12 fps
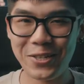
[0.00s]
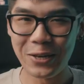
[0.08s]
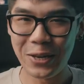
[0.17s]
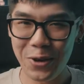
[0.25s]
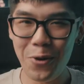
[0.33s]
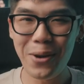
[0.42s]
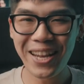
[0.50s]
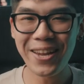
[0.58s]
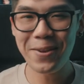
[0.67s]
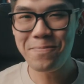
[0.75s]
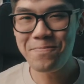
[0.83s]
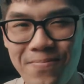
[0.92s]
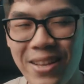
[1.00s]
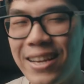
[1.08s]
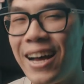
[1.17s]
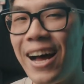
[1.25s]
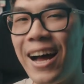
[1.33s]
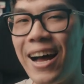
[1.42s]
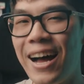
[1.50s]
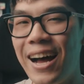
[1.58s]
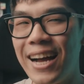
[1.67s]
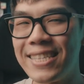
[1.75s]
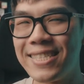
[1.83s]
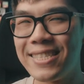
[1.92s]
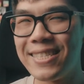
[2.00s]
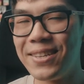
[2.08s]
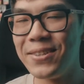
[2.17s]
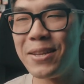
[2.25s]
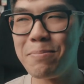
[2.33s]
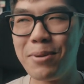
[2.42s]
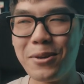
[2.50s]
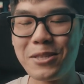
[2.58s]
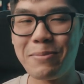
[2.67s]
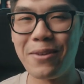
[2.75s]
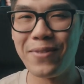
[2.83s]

So you know what I did? I still didn't post my